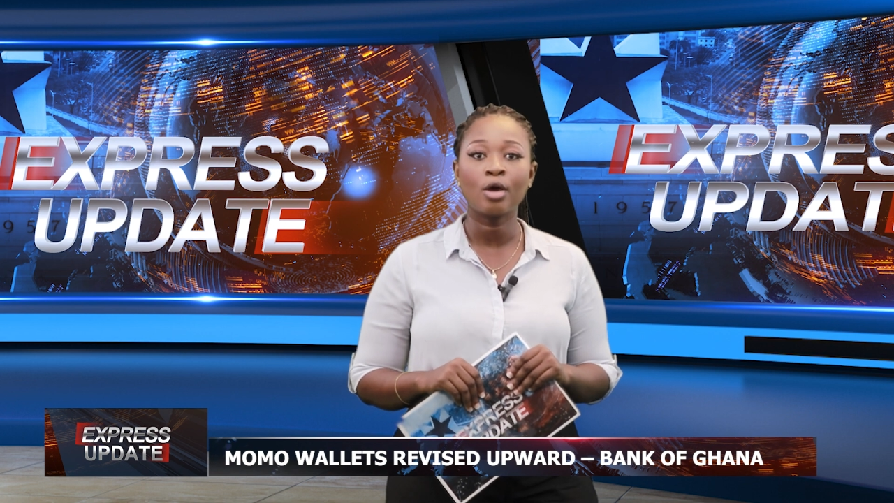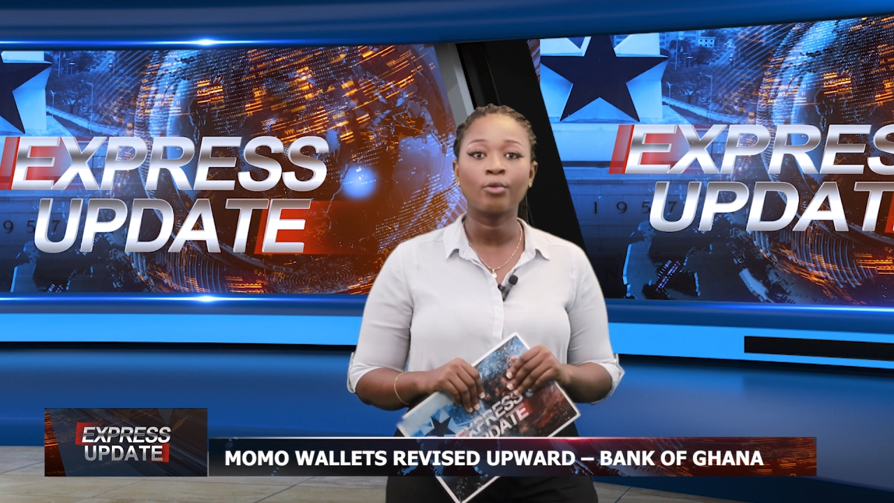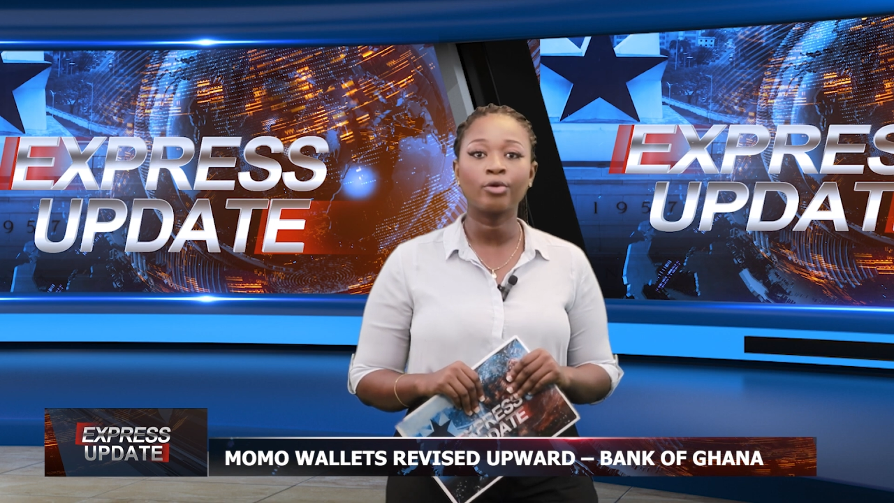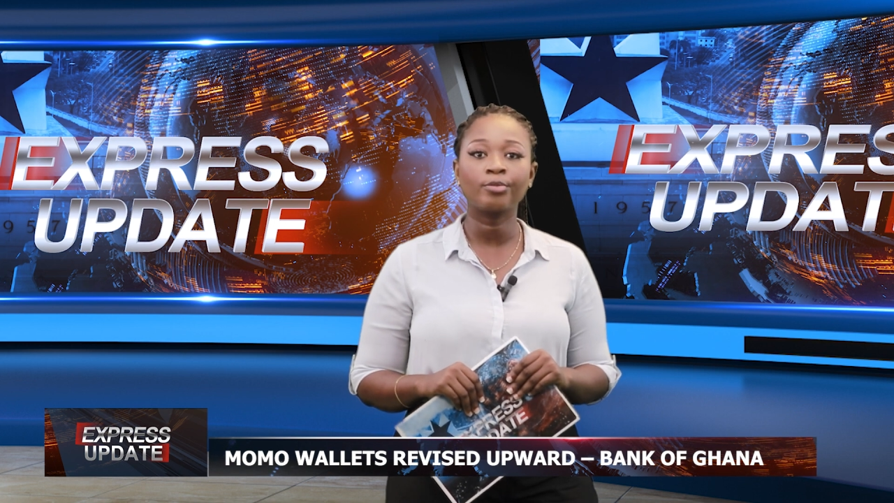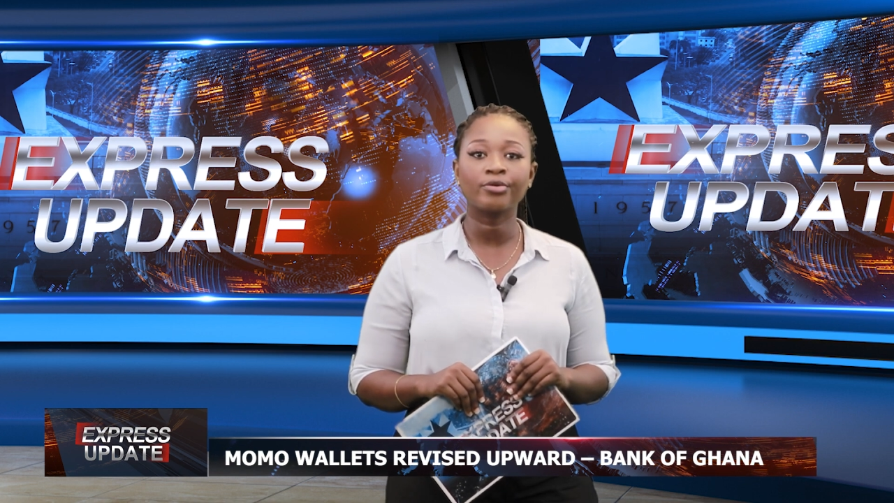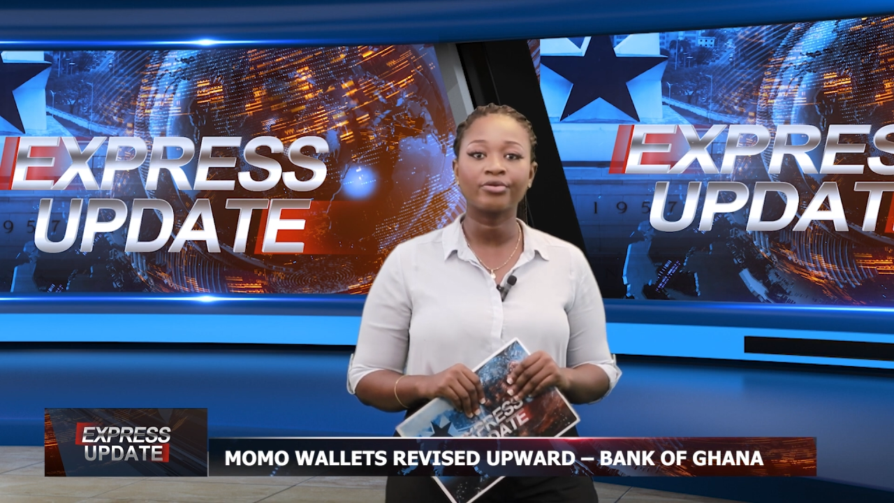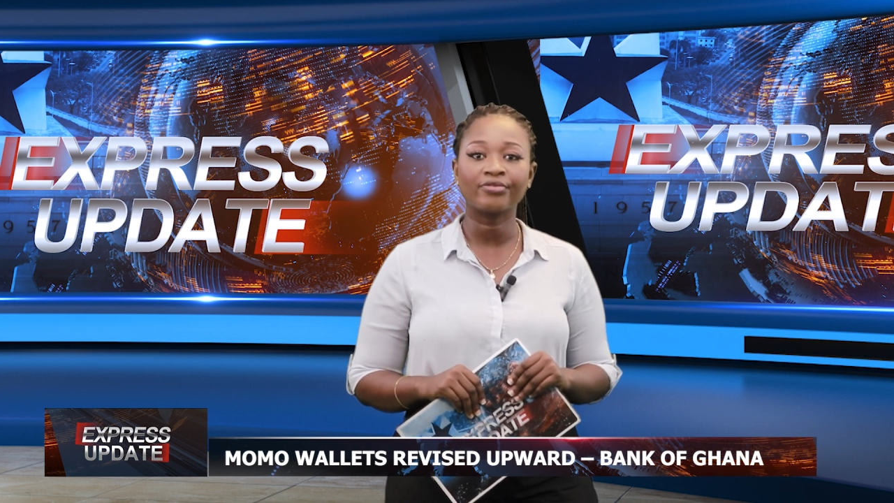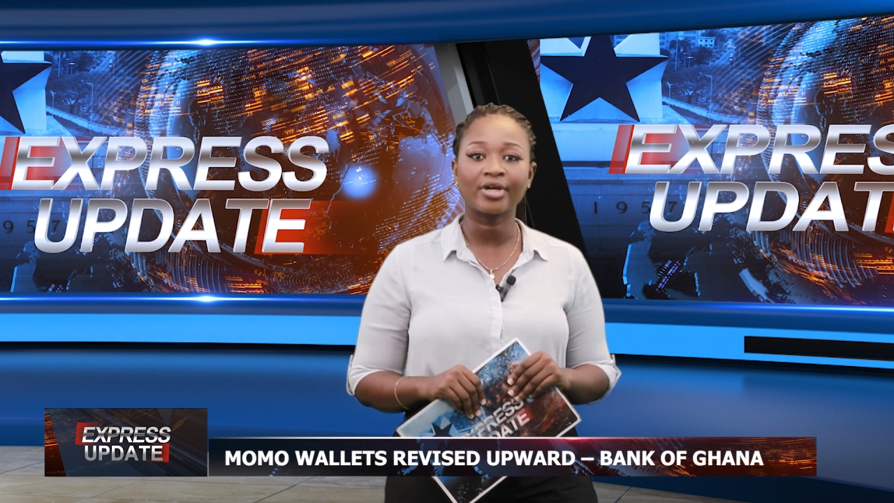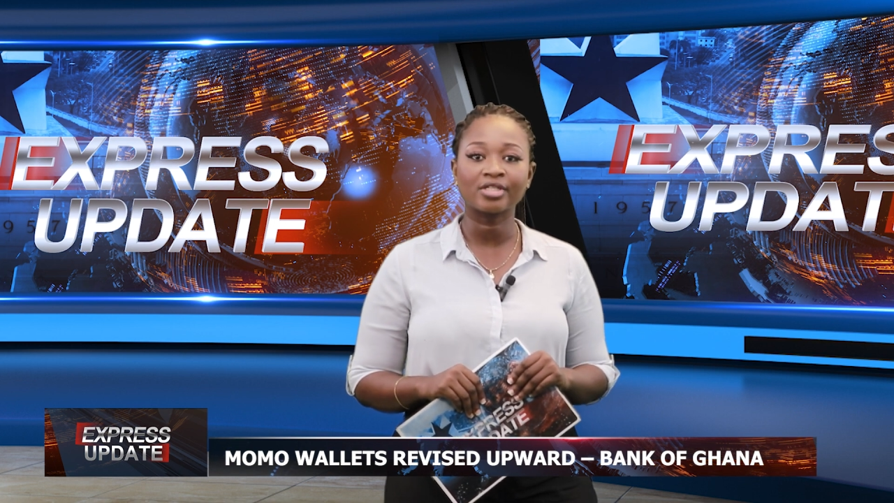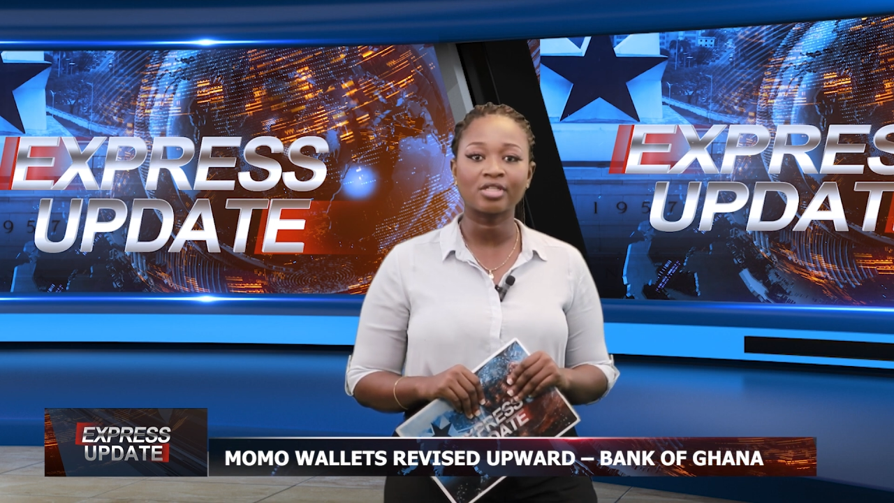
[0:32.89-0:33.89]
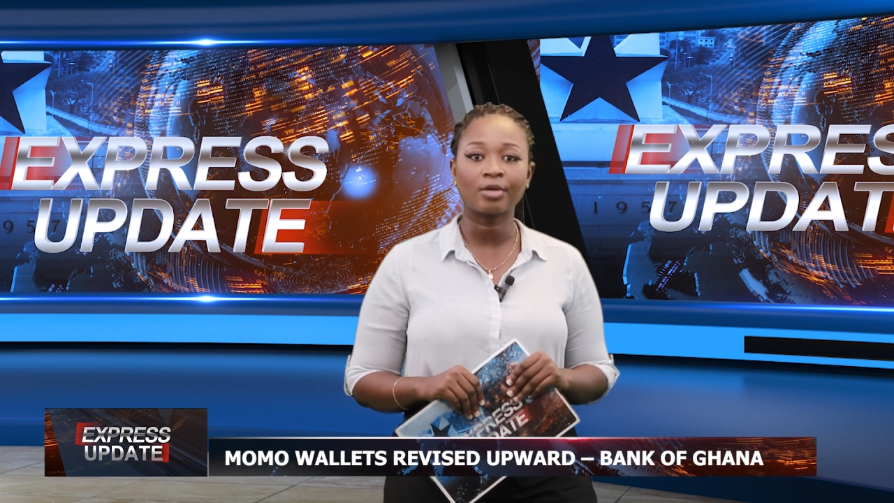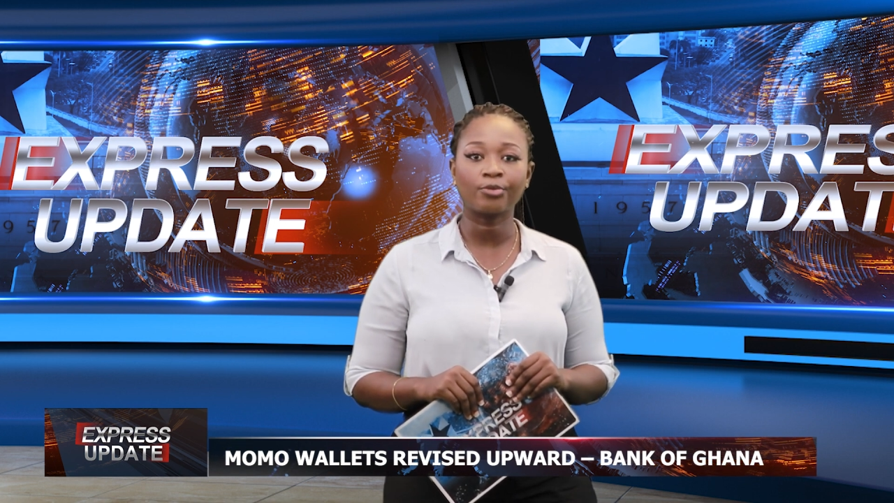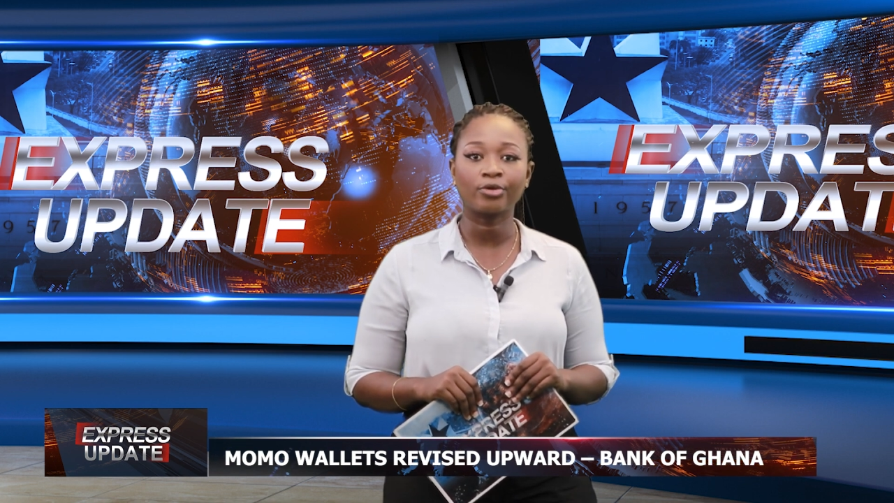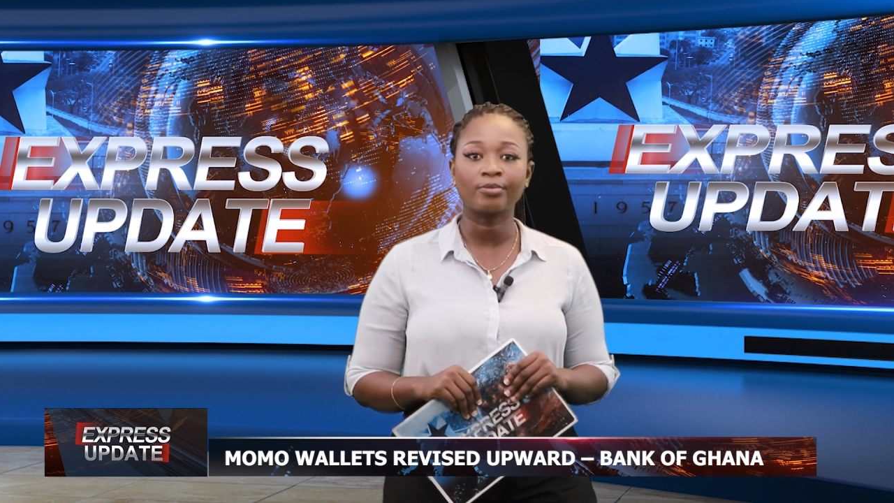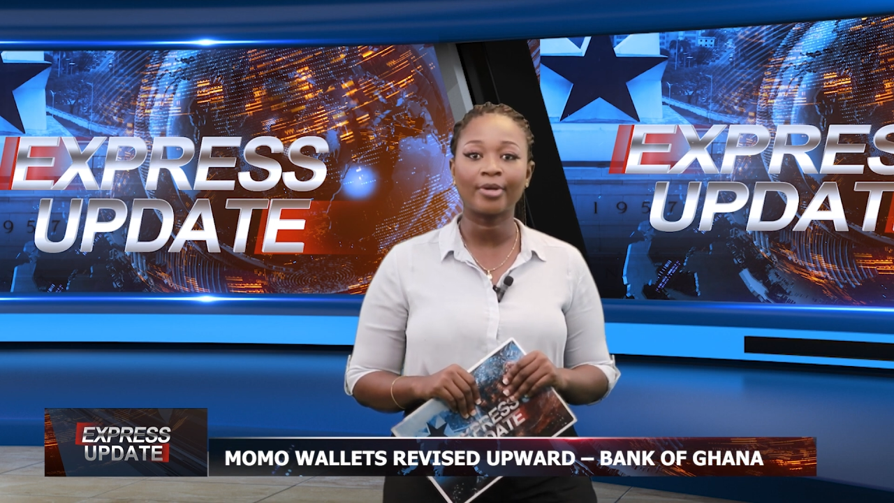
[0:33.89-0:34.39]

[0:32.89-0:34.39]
will be revised upward